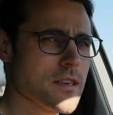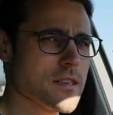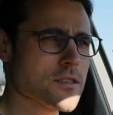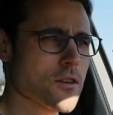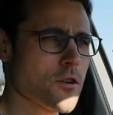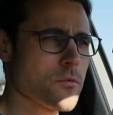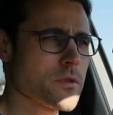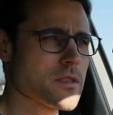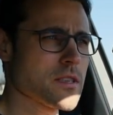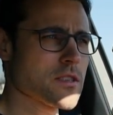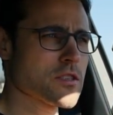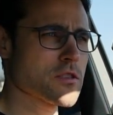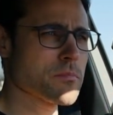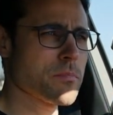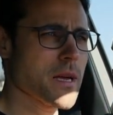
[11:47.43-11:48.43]
It's always the
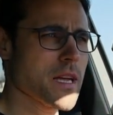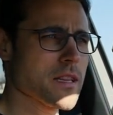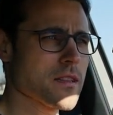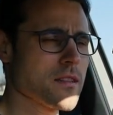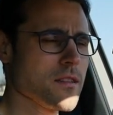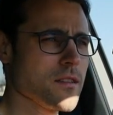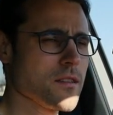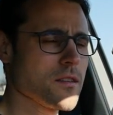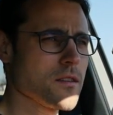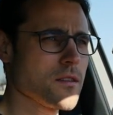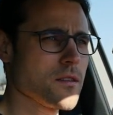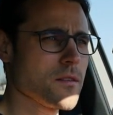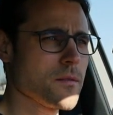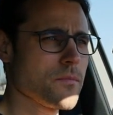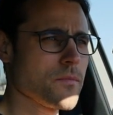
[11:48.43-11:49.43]
span,
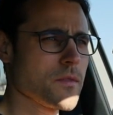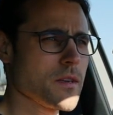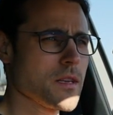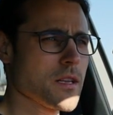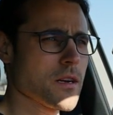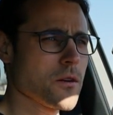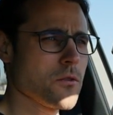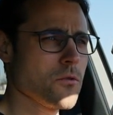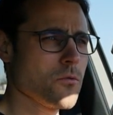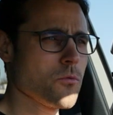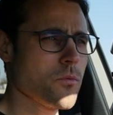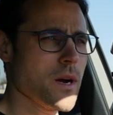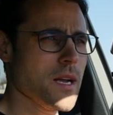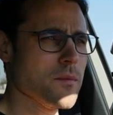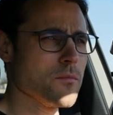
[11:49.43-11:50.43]
you know,
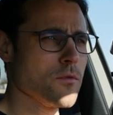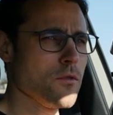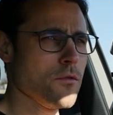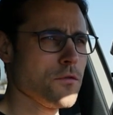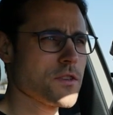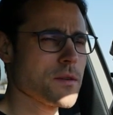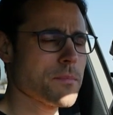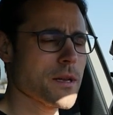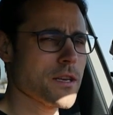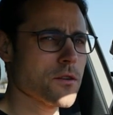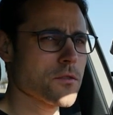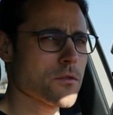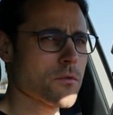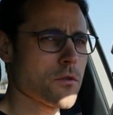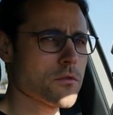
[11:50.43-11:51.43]
where it moves depending
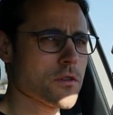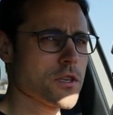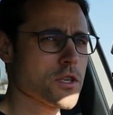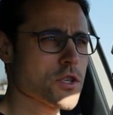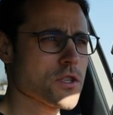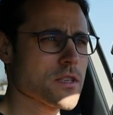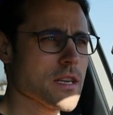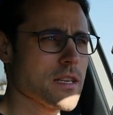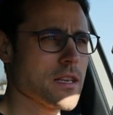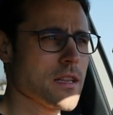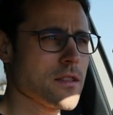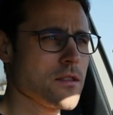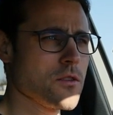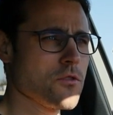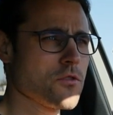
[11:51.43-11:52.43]
on the road condition, and
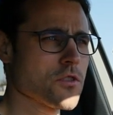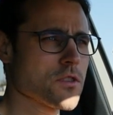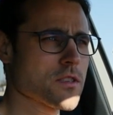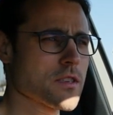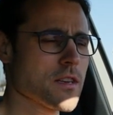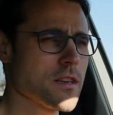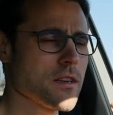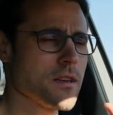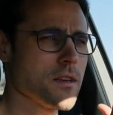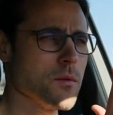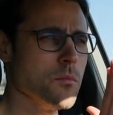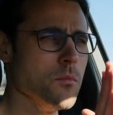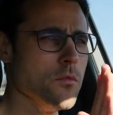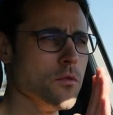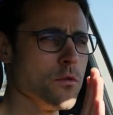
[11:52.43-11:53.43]
then you just
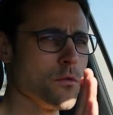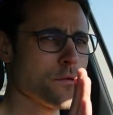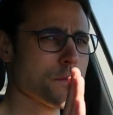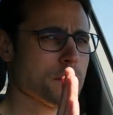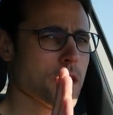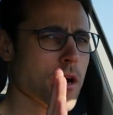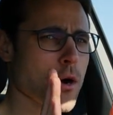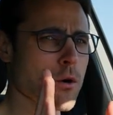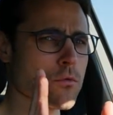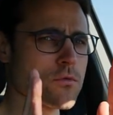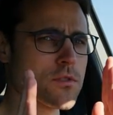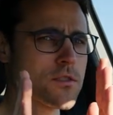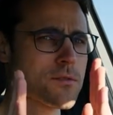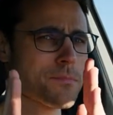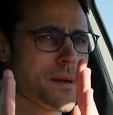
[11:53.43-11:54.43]
move the whole
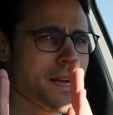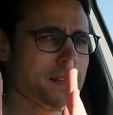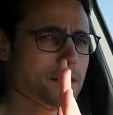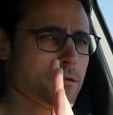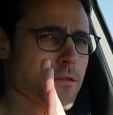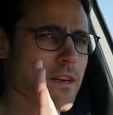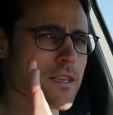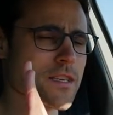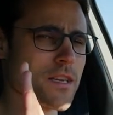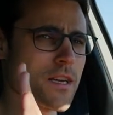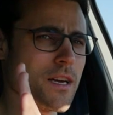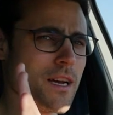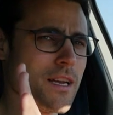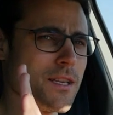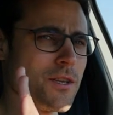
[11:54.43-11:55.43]
span of it
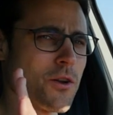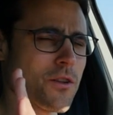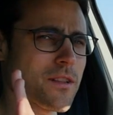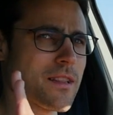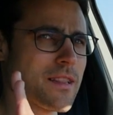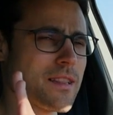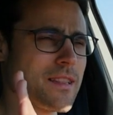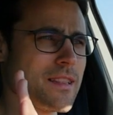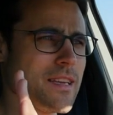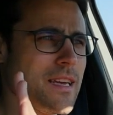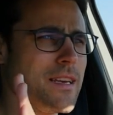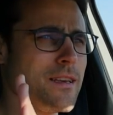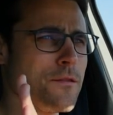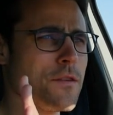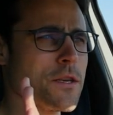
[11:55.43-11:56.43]
and not the
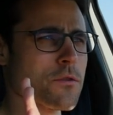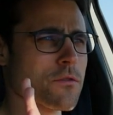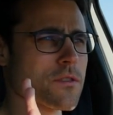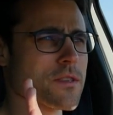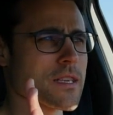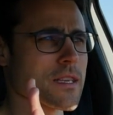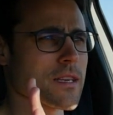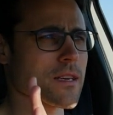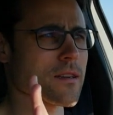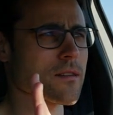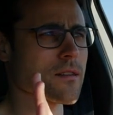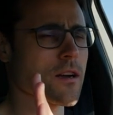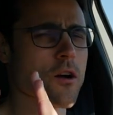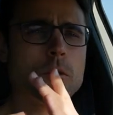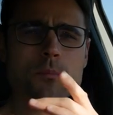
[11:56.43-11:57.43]
individual setting.
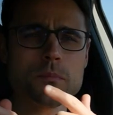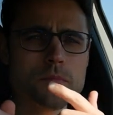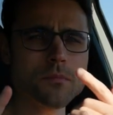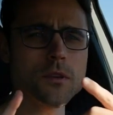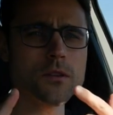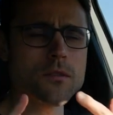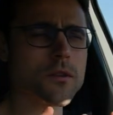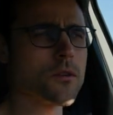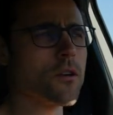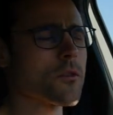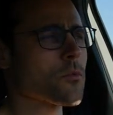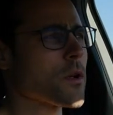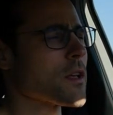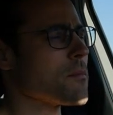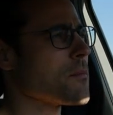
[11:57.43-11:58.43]
I hope you, you
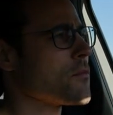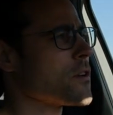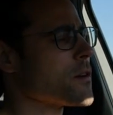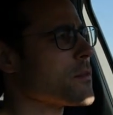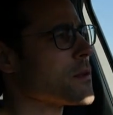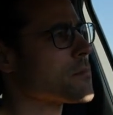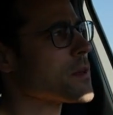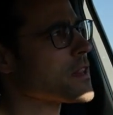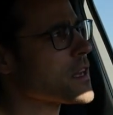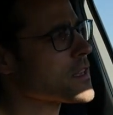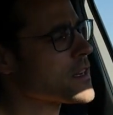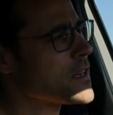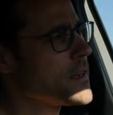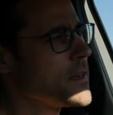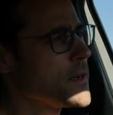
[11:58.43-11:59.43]
got what, I'm, what I meant by that.